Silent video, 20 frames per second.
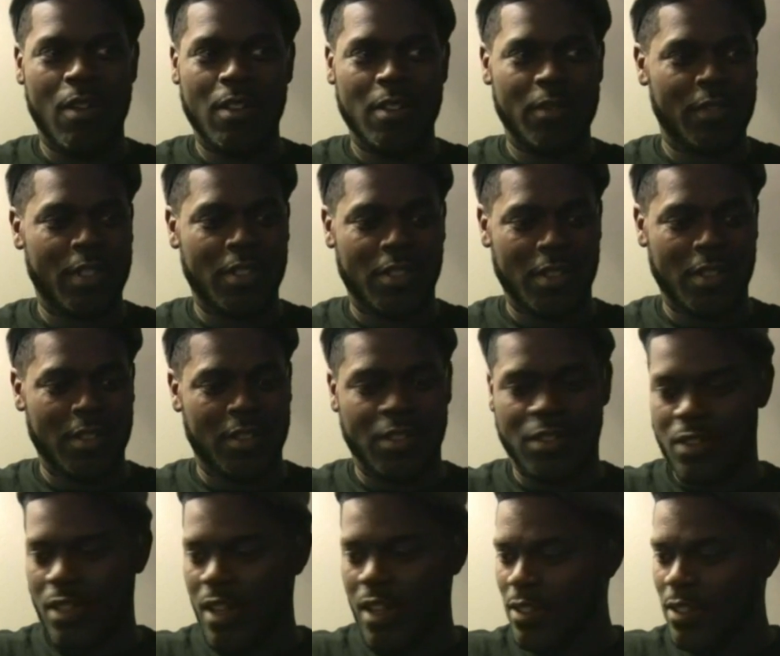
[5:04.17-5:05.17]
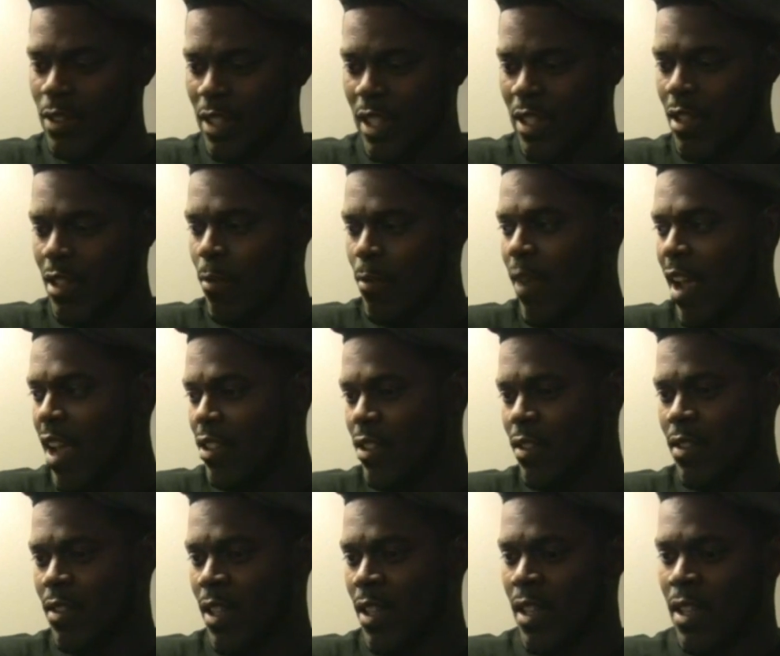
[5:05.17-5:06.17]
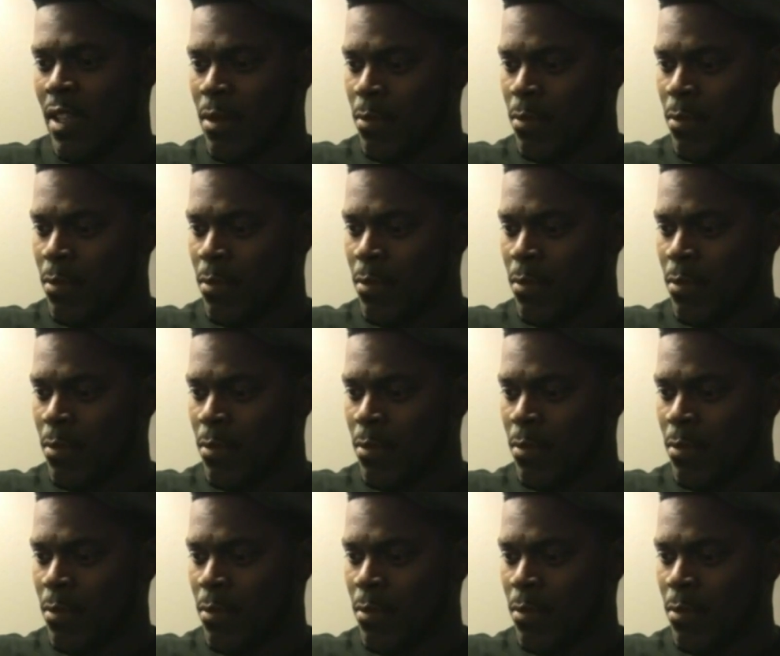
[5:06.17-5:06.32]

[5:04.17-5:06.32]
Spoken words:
all of your senses. Can you imagine